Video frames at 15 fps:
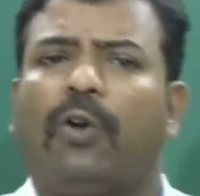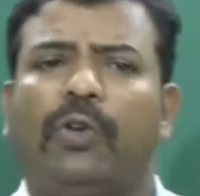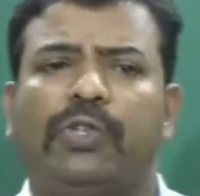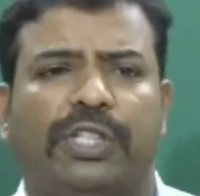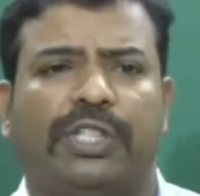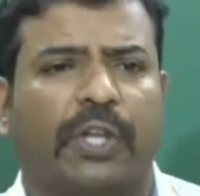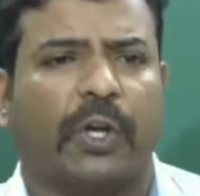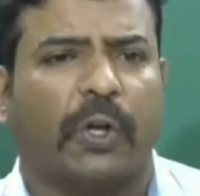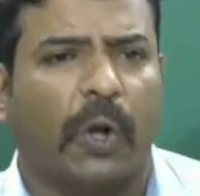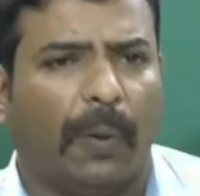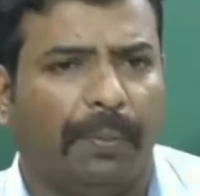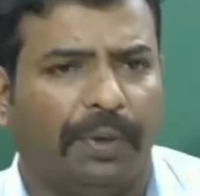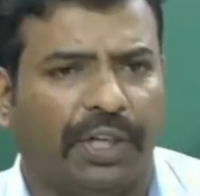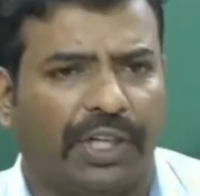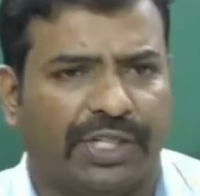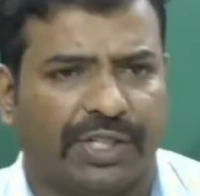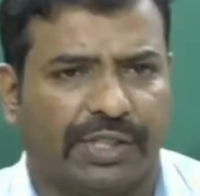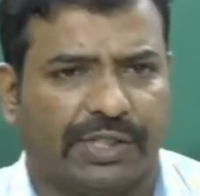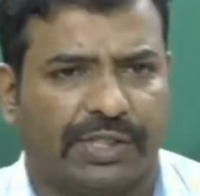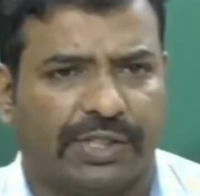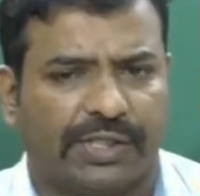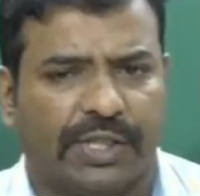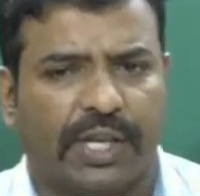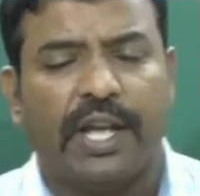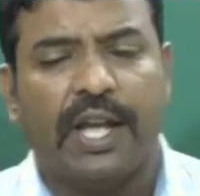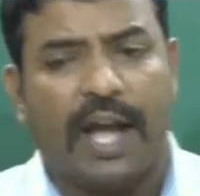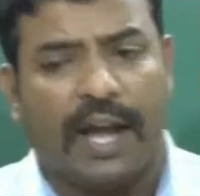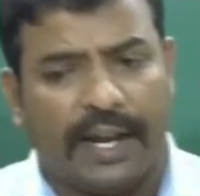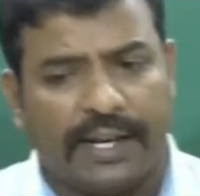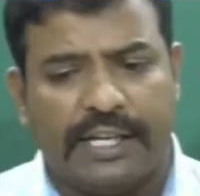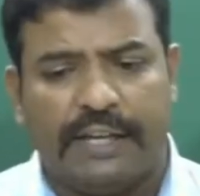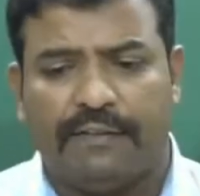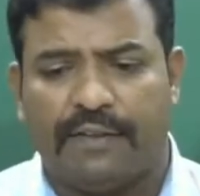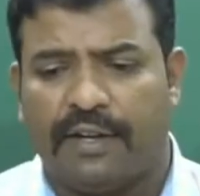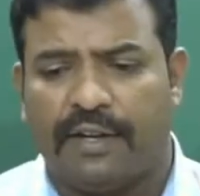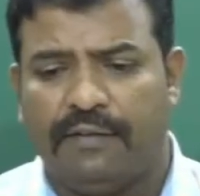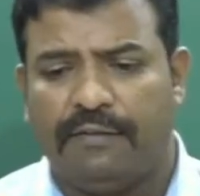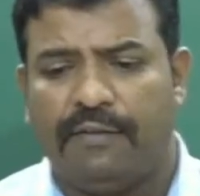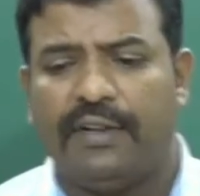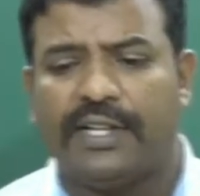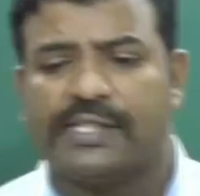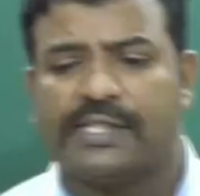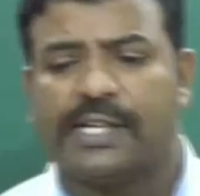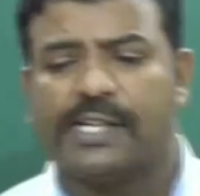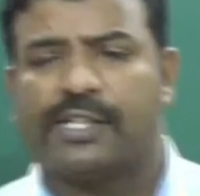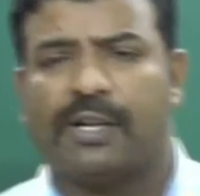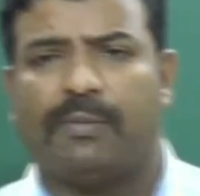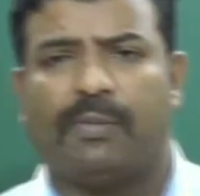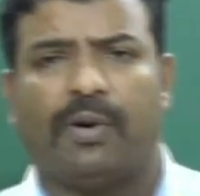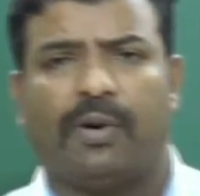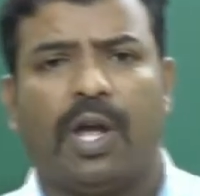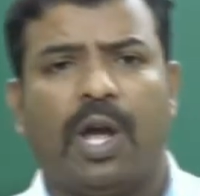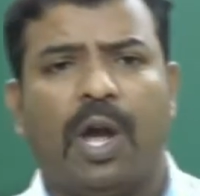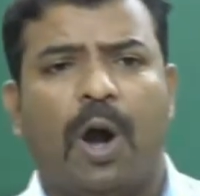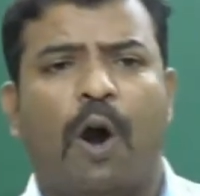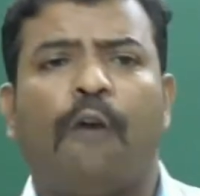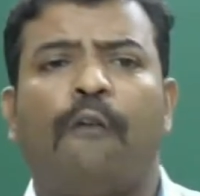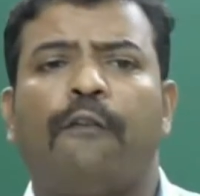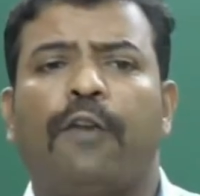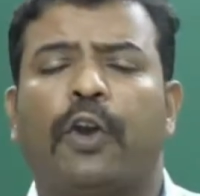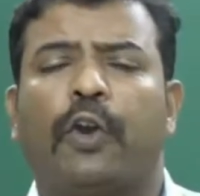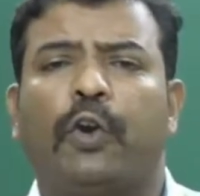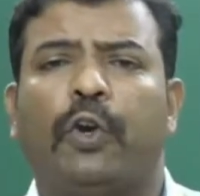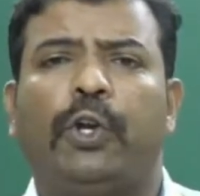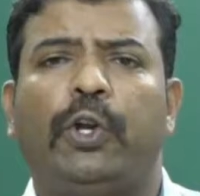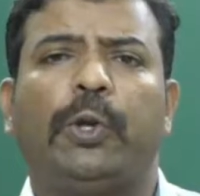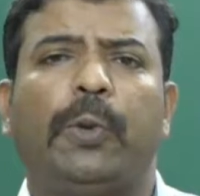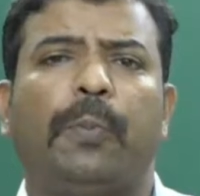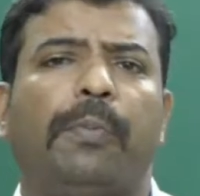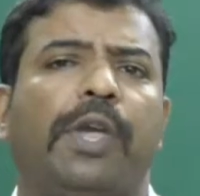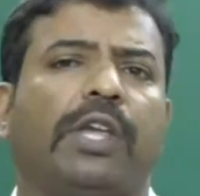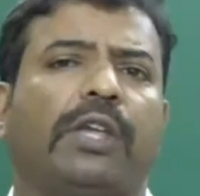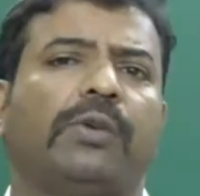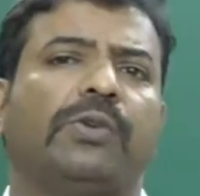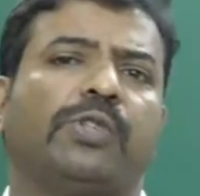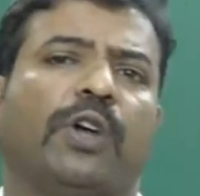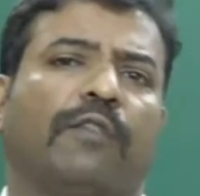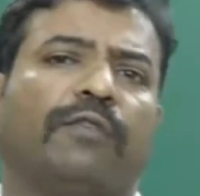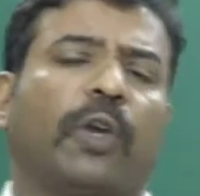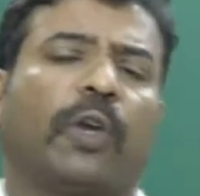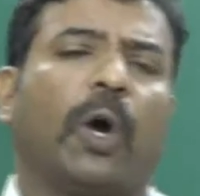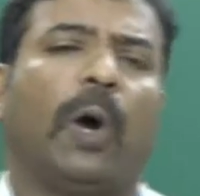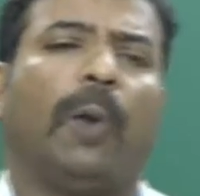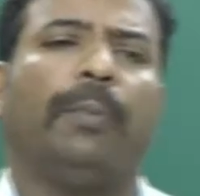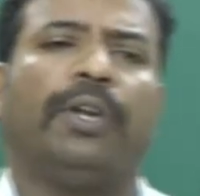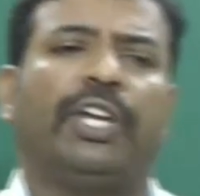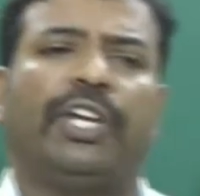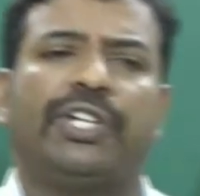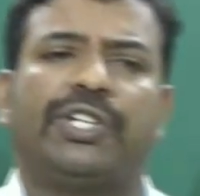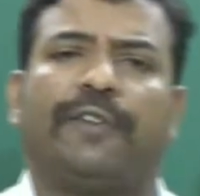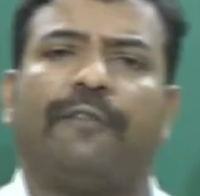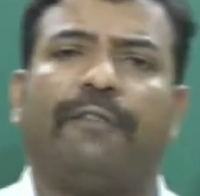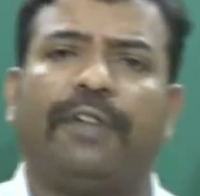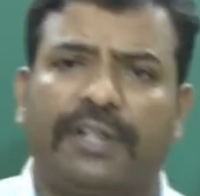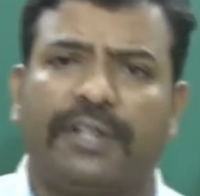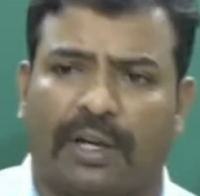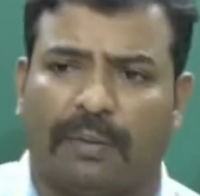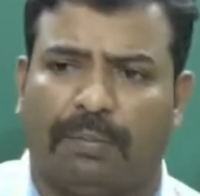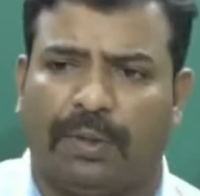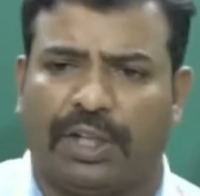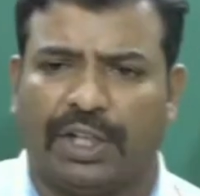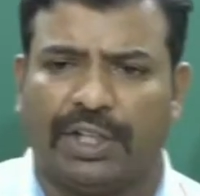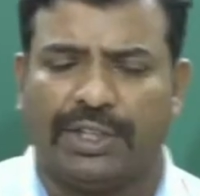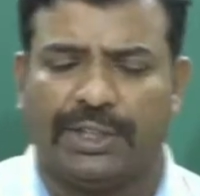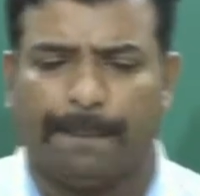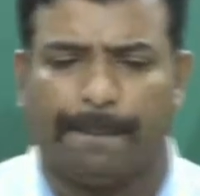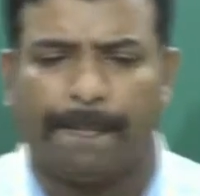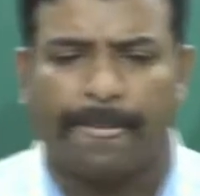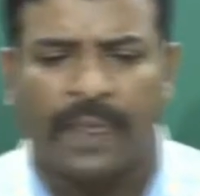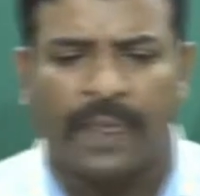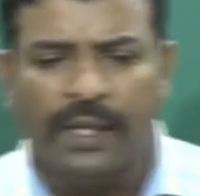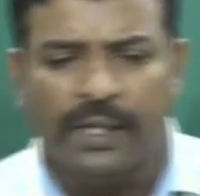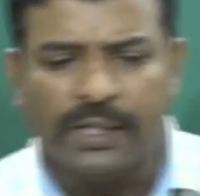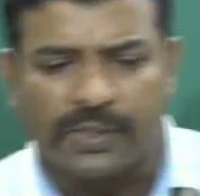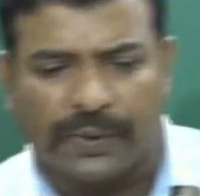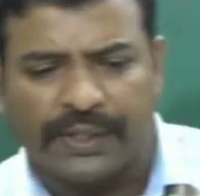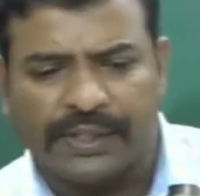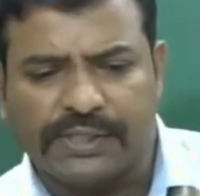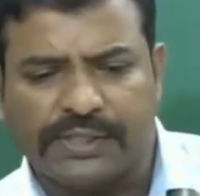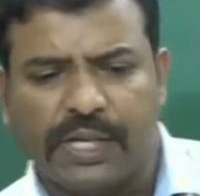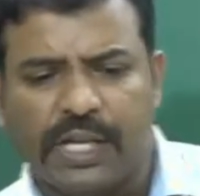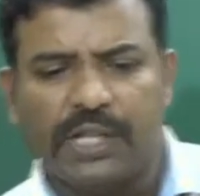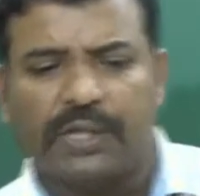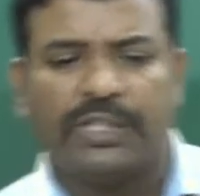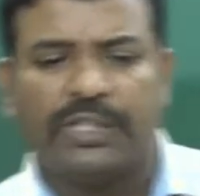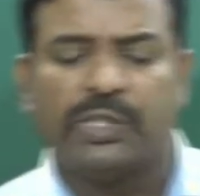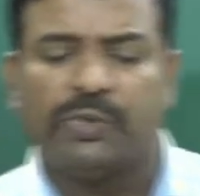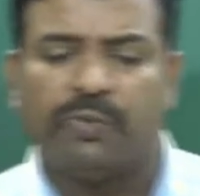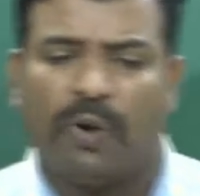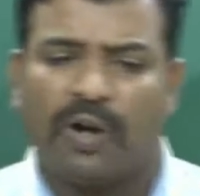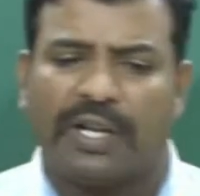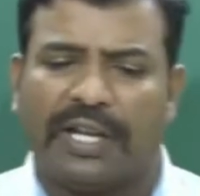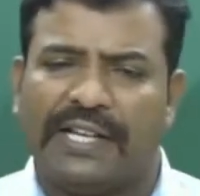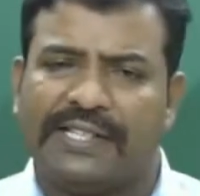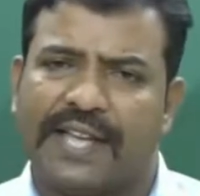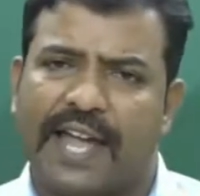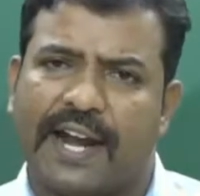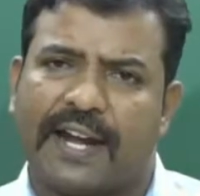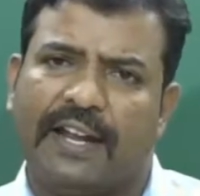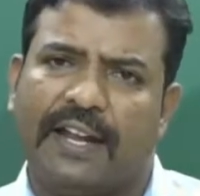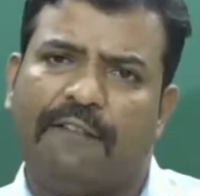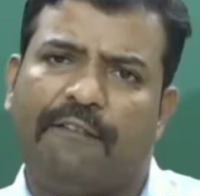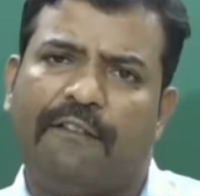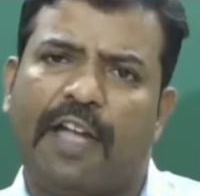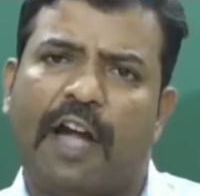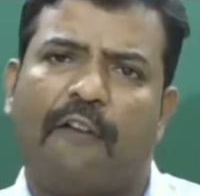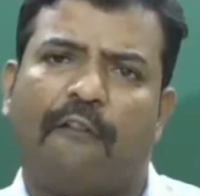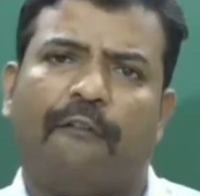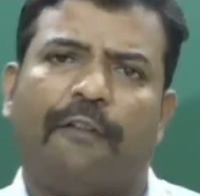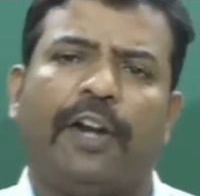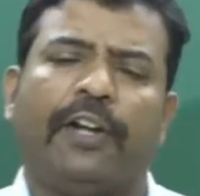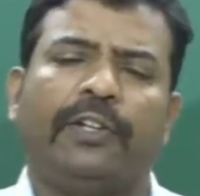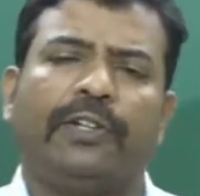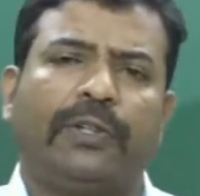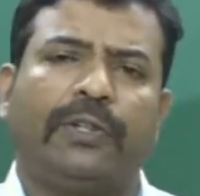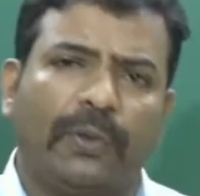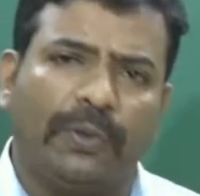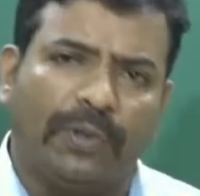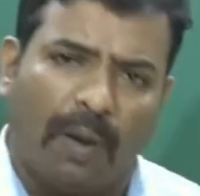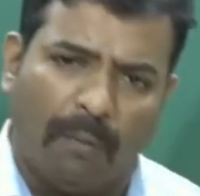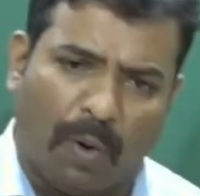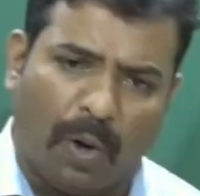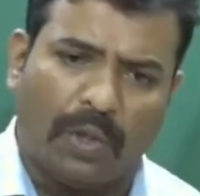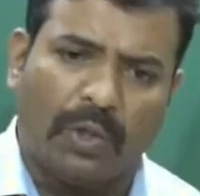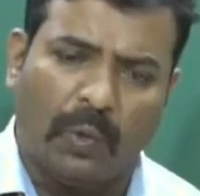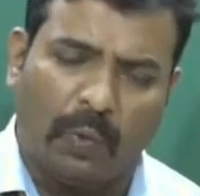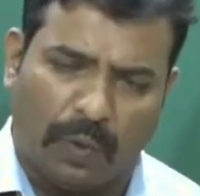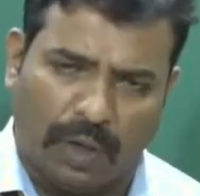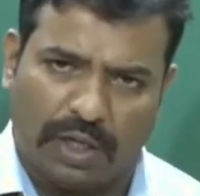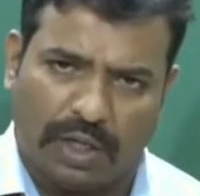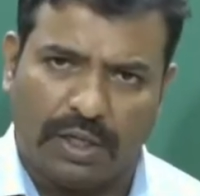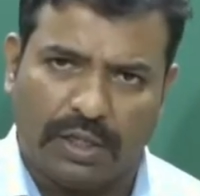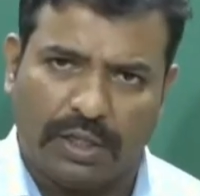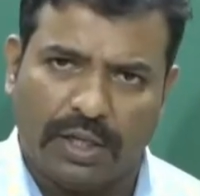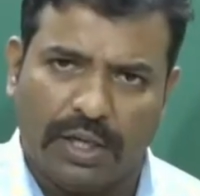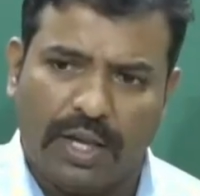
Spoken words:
or using the combinations? And even we'll discuss about how we are going to make use of the combination with the repetition. So this is what exactly we have went through the Module 1,